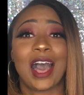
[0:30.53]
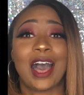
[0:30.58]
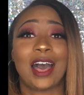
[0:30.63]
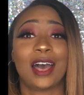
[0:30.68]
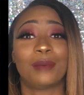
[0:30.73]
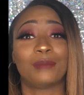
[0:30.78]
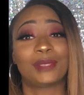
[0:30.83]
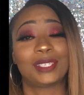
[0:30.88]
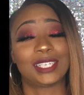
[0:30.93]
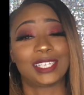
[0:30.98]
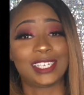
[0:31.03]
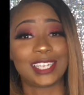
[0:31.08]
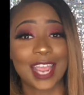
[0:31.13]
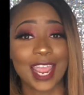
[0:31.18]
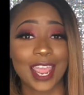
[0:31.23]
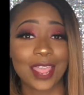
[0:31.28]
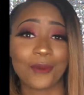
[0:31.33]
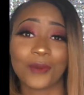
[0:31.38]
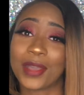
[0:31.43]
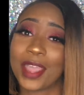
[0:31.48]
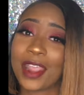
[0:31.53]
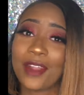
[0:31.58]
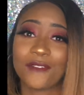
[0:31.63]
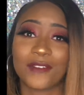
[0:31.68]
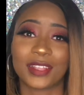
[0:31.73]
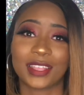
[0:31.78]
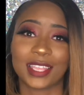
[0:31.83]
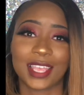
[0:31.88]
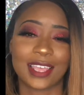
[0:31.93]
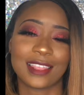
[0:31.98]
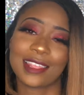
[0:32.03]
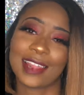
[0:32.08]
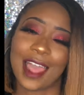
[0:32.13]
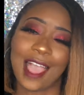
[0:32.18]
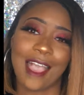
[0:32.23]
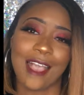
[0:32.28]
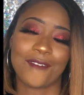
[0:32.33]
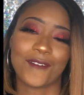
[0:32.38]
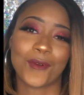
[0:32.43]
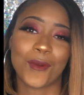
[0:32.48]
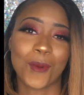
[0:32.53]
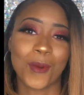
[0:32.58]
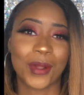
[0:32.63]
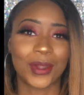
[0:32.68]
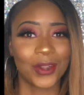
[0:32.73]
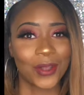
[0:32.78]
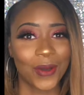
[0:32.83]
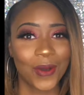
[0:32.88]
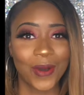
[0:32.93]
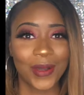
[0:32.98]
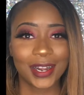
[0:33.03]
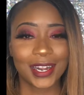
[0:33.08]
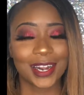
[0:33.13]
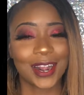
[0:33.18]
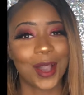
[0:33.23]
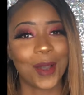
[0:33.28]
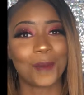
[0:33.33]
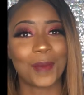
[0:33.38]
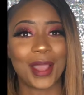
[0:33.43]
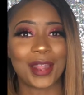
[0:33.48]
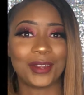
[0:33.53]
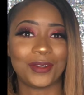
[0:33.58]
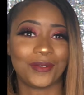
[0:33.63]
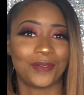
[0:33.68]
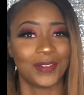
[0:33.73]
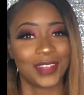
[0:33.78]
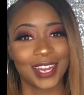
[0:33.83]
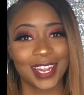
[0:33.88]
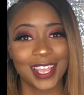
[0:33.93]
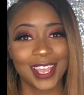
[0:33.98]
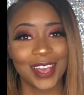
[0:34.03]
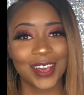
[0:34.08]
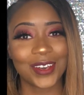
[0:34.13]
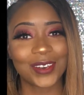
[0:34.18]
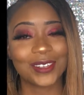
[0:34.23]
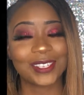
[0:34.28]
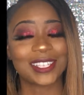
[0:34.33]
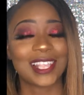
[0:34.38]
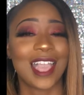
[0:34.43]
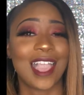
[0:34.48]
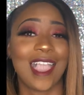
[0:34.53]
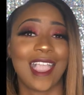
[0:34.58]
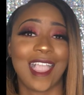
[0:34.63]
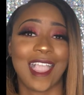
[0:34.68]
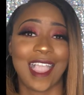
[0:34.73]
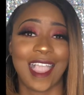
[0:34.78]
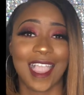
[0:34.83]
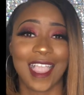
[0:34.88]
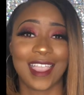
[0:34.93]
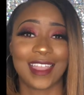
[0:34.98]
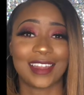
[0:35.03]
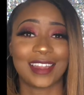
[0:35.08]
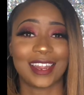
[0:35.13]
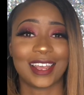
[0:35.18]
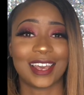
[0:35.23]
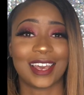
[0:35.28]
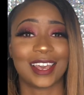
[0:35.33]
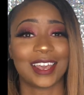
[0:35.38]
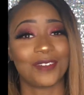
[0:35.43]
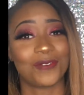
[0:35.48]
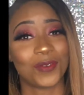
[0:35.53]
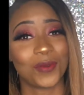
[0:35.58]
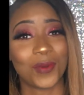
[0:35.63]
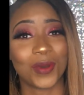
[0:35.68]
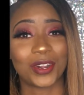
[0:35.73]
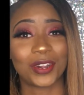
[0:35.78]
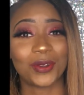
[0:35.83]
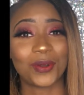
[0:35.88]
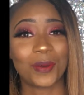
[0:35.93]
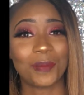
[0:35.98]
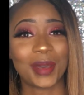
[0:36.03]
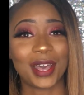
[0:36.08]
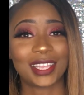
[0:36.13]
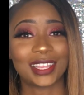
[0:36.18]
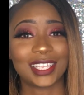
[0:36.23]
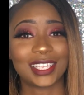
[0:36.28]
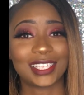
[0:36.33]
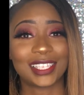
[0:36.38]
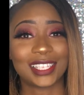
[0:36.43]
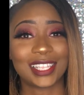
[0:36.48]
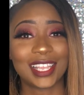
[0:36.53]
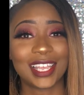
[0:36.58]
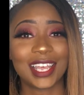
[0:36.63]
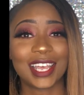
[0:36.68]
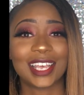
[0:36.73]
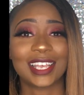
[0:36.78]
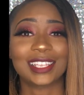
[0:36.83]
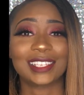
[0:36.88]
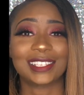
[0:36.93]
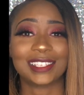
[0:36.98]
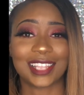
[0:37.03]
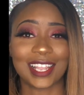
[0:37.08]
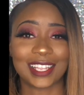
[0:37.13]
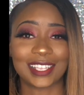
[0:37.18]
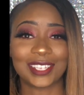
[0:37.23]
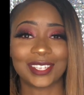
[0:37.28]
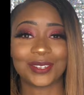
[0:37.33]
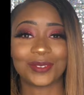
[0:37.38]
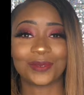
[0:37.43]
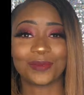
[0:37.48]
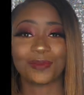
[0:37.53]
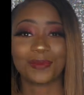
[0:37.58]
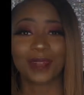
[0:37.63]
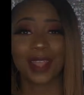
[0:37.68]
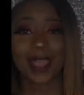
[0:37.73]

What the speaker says: up to date with everything that I have going on and all my new videos. And if you want to know about this look, stay tuned.